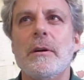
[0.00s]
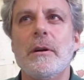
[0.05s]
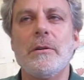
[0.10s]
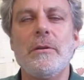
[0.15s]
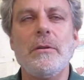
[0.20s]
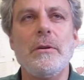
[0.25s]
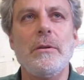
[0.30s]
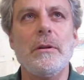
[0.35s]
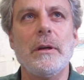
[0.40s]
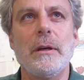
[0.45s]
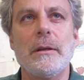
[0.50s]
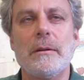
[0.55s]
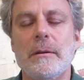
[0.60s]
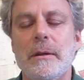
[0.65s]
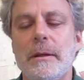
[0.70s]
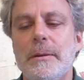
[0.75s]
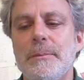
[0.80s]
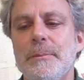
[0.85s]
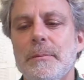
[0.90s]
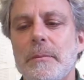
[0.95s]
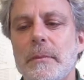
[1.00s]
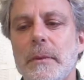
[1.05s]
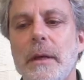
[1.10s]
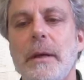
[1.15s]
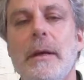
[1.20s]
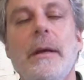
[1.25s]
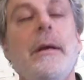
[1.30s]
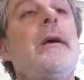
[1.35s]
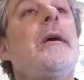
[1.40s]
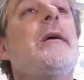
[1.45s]
are two that
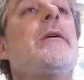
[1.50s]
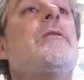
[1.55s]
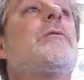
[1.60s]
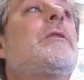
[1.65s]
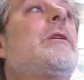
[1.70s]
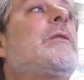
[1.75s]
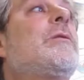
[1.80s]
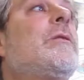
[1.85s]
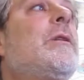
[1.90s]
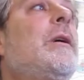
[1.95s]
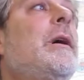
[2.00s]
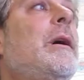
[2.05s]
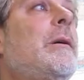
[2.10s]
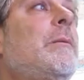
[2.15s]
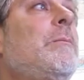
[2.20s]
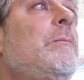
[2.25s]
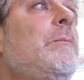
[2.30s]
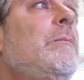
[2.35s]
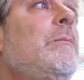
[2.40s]
exist there.